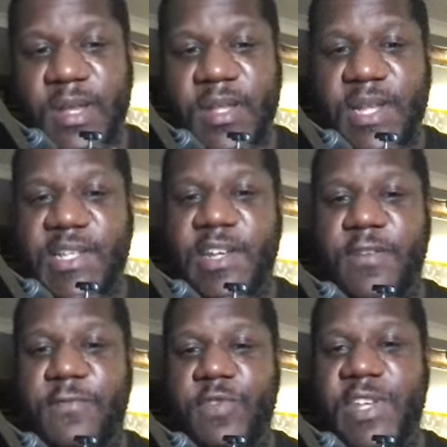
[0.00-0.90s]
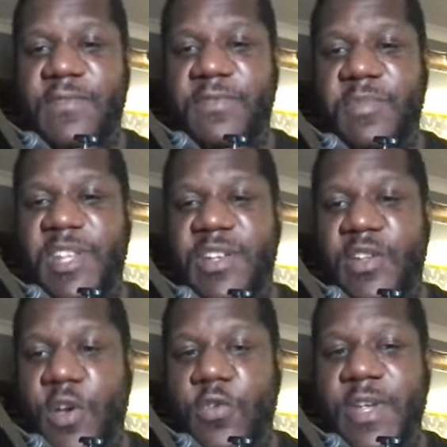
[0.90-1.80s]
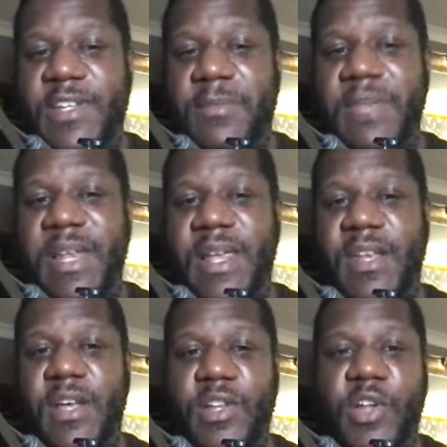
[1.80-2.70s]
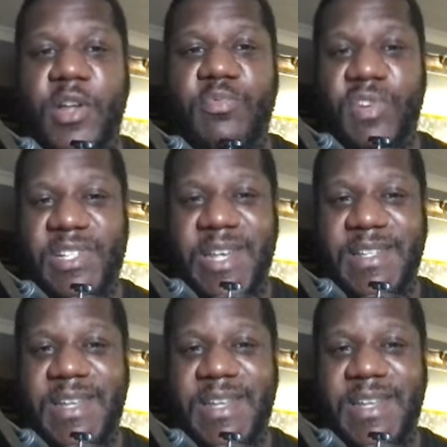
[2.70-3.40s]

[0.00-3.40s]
That's enough reason for me to know it's a billion-dollar project.